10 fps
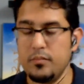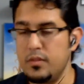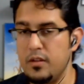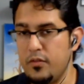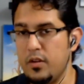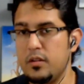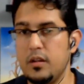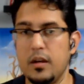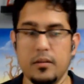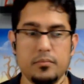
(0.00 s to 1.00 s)
different
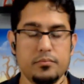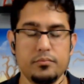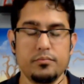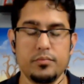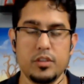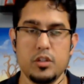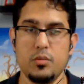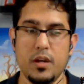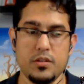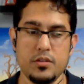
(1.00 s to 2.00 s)

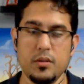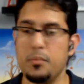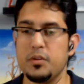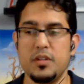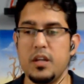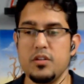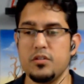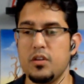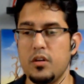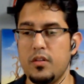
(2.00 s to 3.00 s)
situations, the
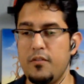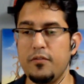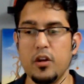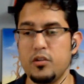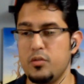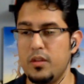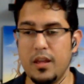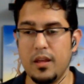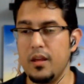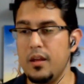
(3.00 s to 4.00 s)
percentages they
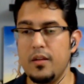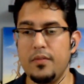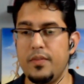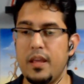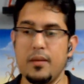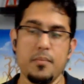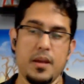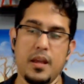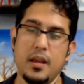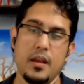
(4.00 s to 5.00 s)
fluctuate. They can
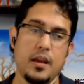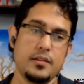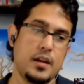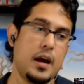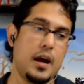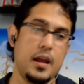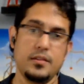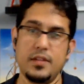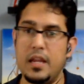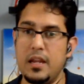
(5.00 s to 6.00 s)
be as high
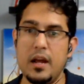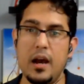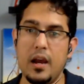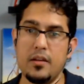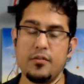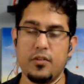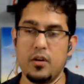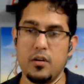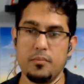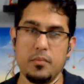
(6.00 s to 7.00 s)
as 89
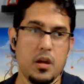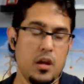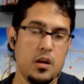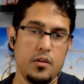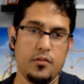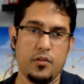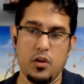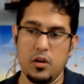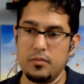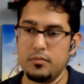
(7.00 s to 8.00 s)

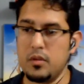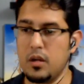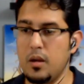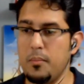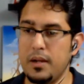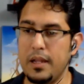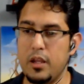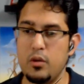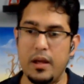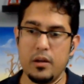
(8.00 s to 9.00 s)
for a company
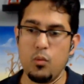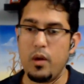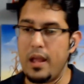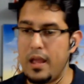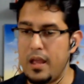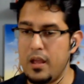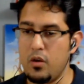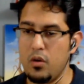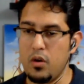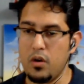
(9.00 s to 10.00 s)
like United Way
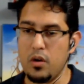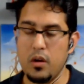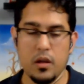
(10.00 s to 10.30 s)
or